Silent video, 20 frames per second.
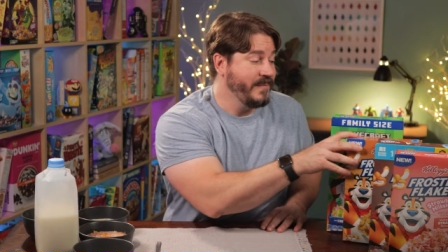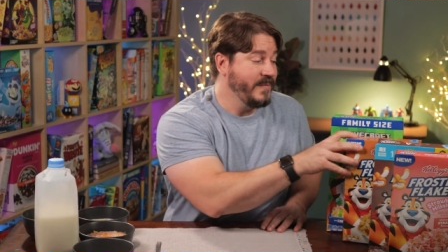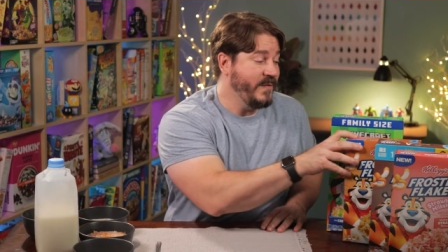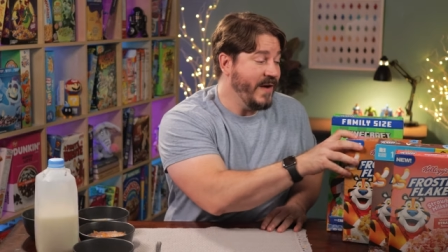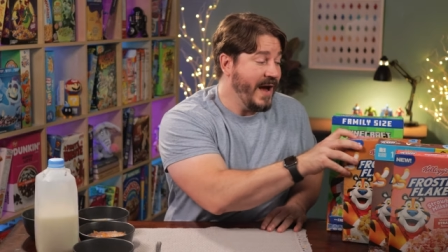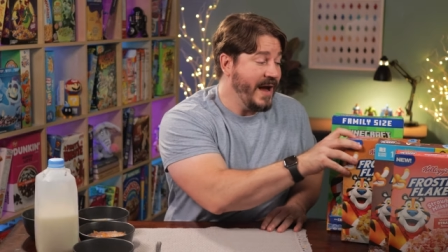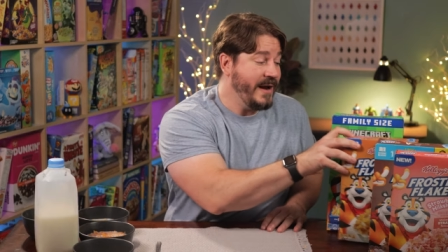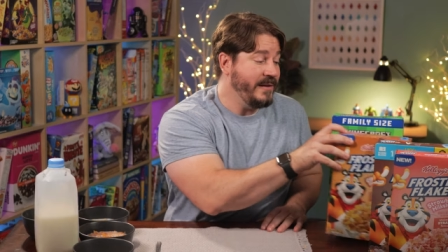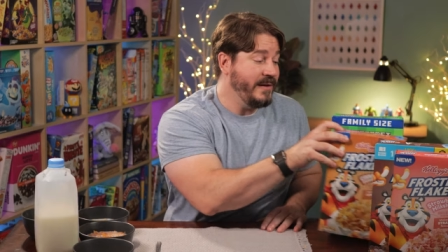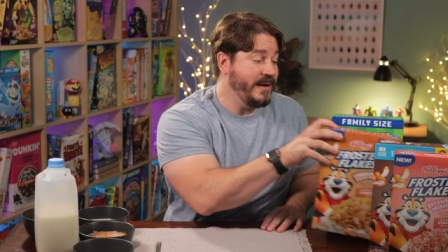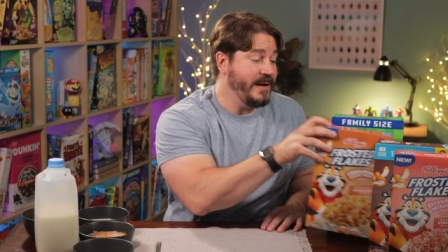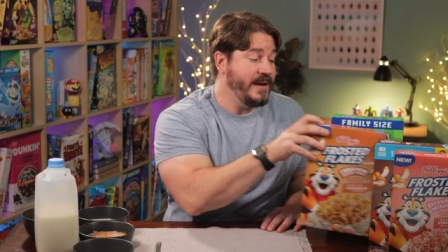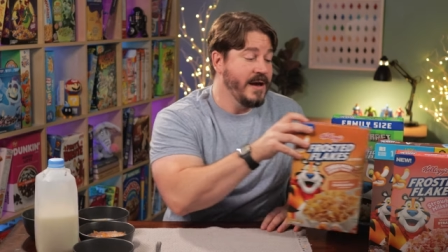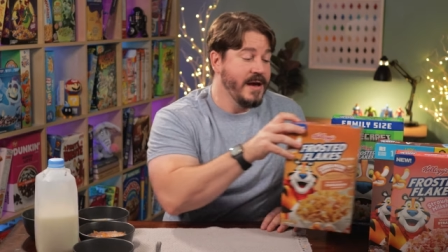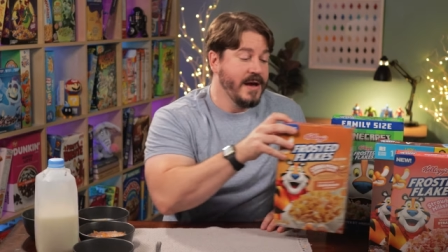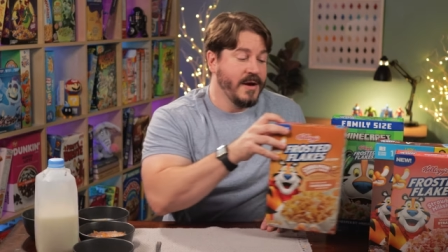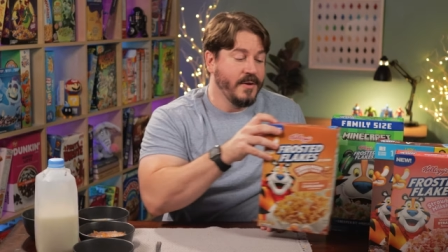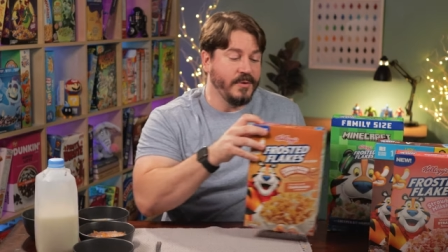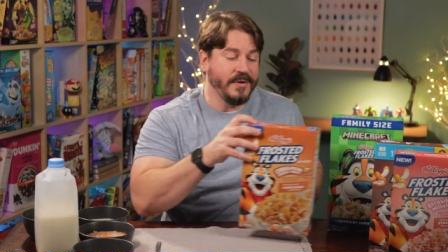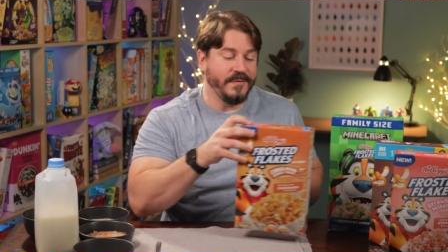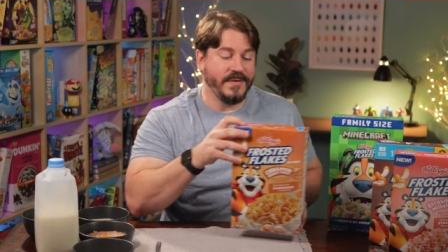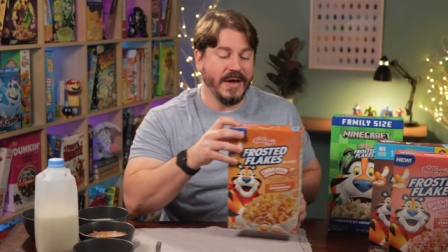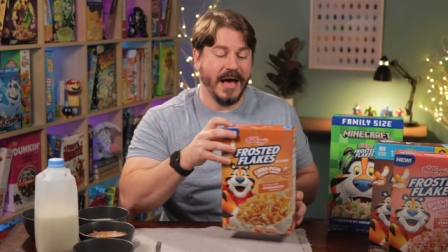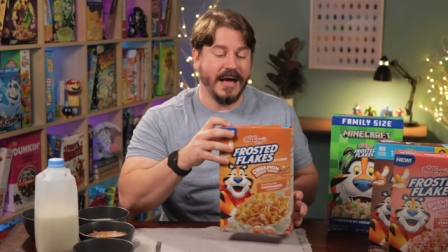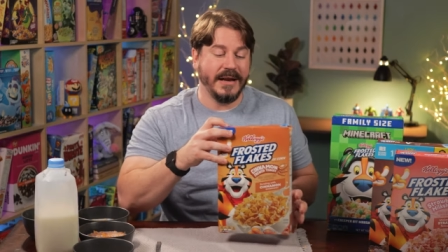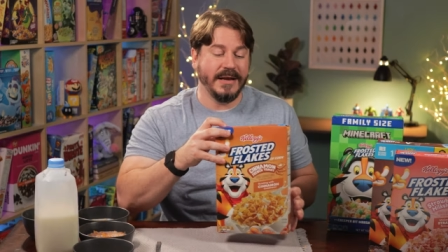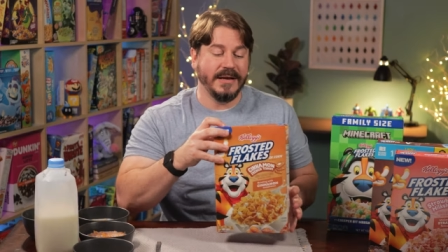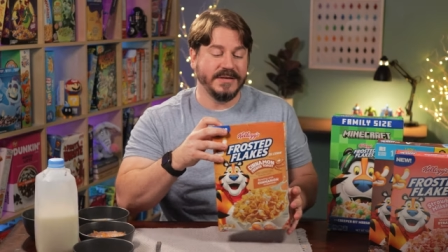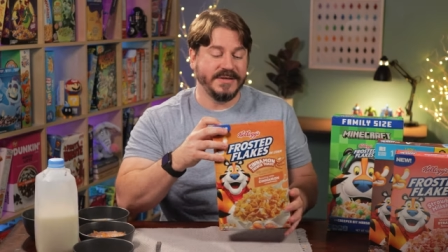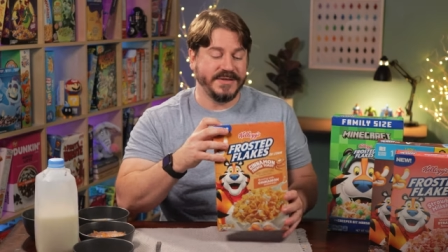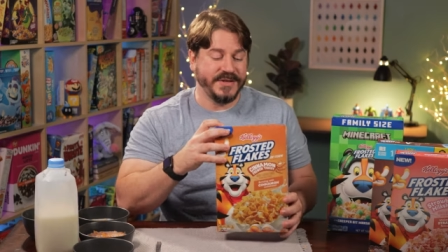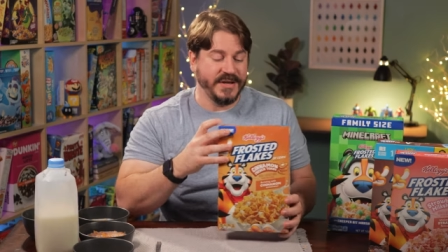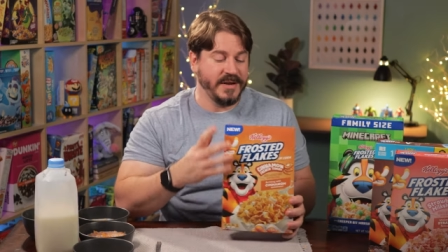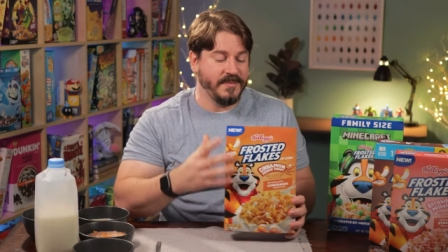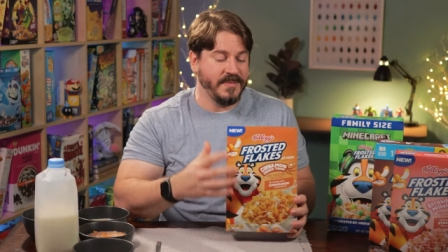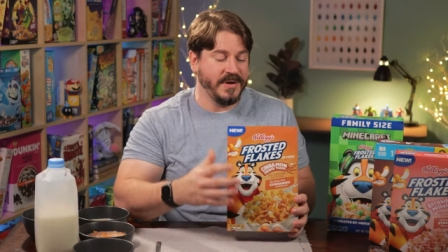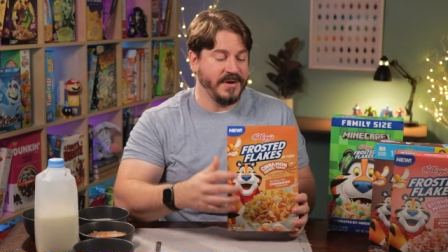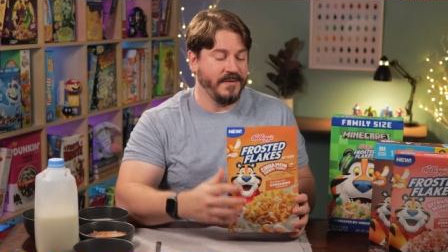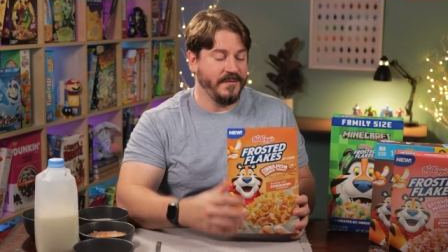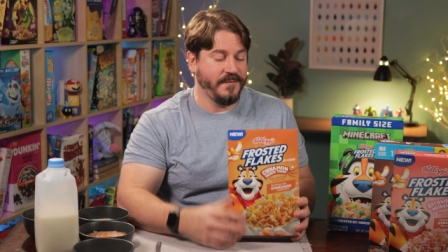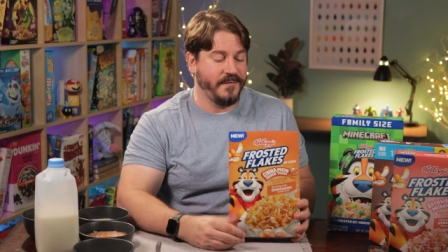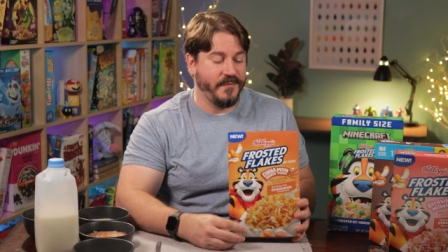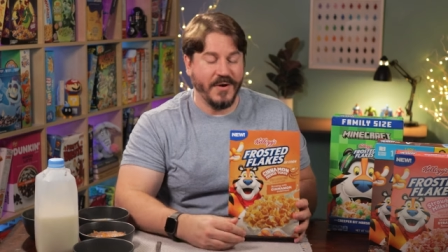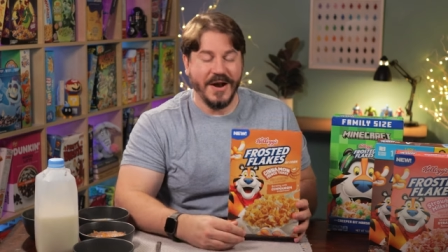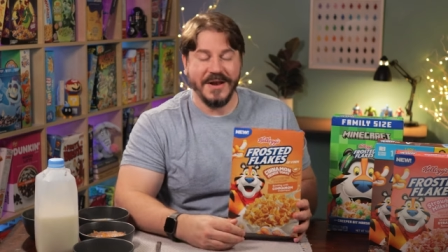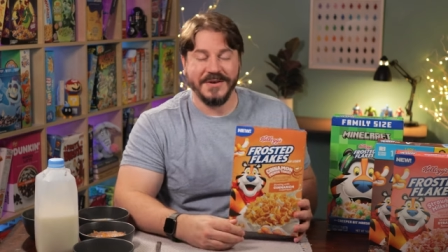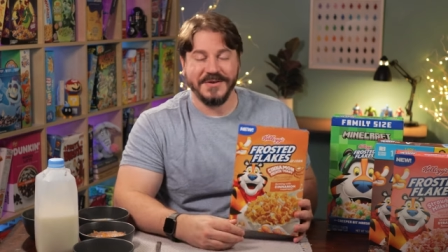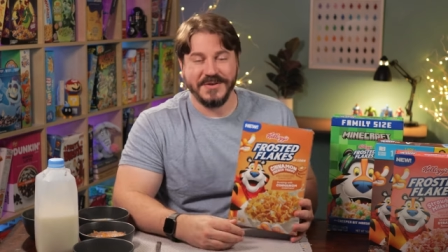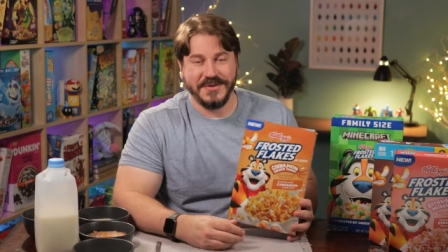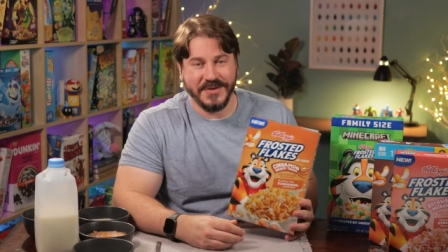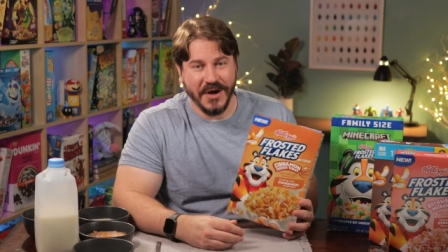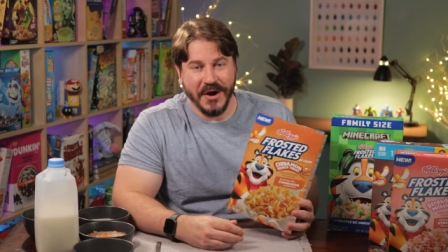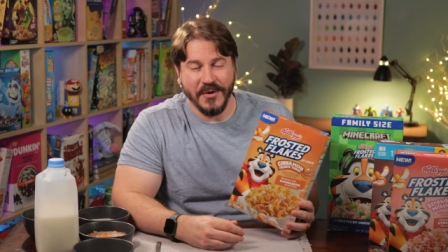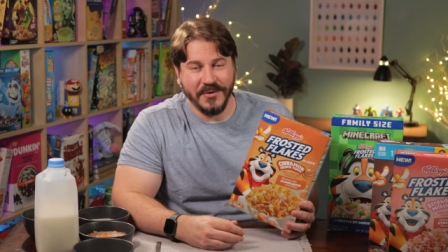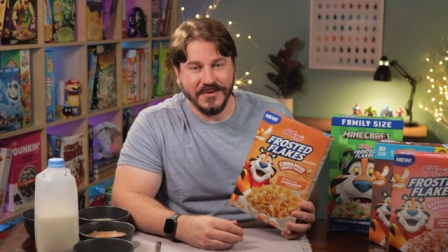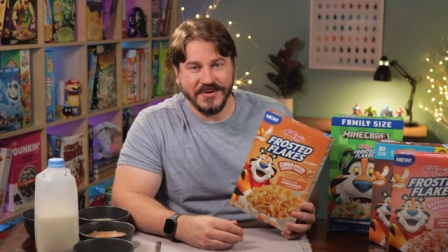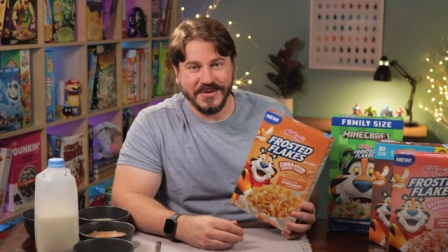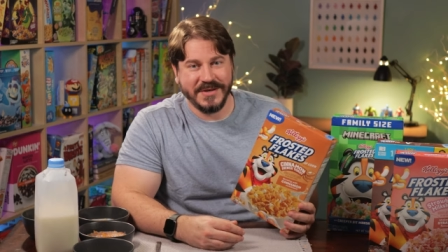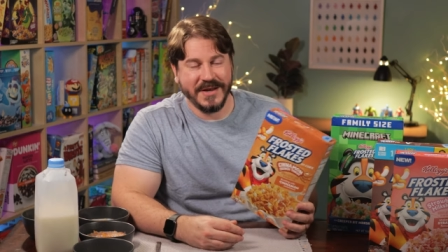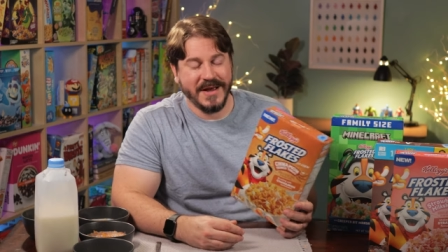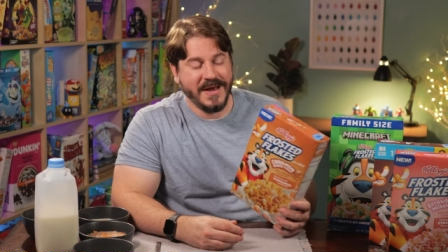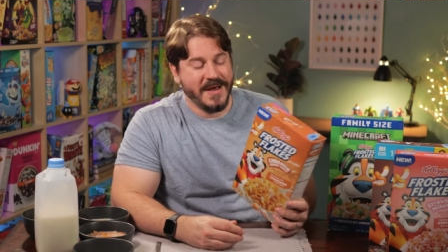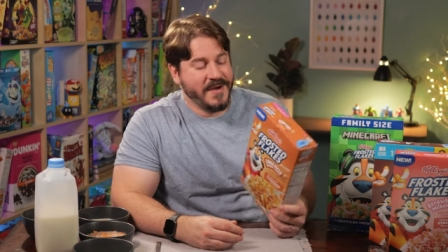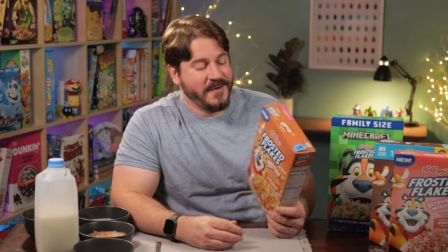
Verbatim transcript: Finally, we've got cinnamon French toast.